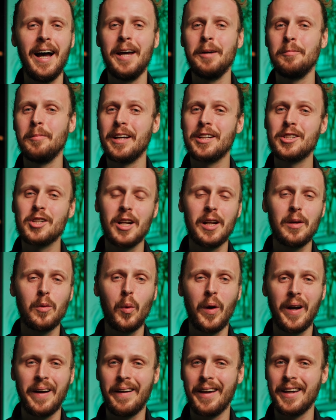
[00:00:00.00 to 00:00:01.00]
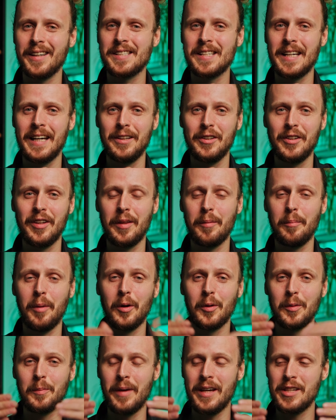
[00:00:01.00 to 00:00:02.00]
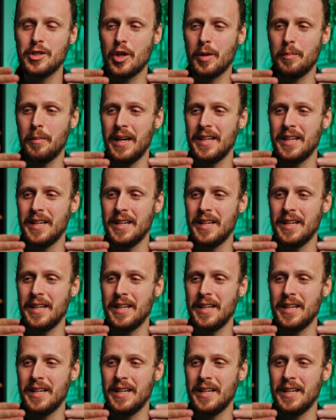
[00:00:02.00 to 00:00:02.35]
I am actually very excited about Magic